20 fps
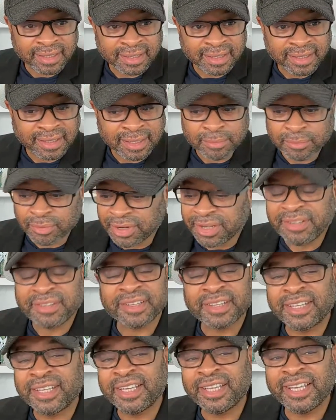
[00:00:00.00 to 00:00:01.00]
and bring the
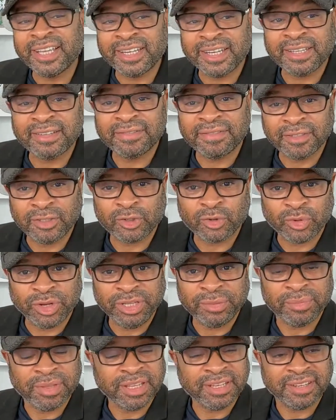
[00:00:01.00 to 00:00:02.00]
kid in for
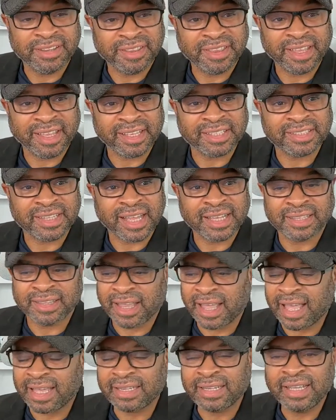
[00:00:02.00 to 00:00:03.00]
treatment and things like
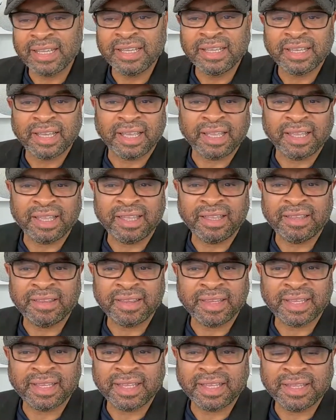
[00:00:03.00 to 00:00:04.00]
that. And
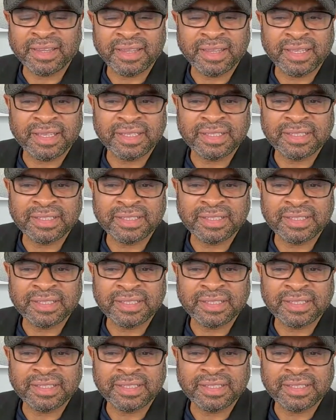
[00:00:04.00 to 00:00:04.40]
in these